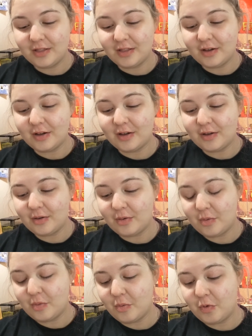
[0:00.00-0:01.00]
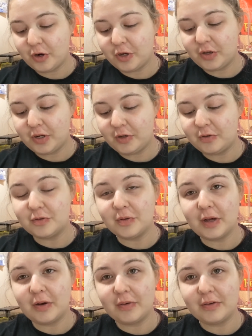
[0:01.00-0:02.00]
the more you can use
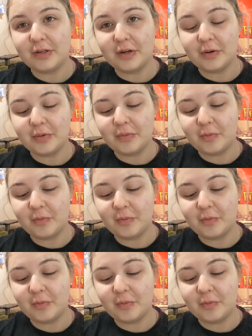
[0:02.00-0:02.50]
without, you know,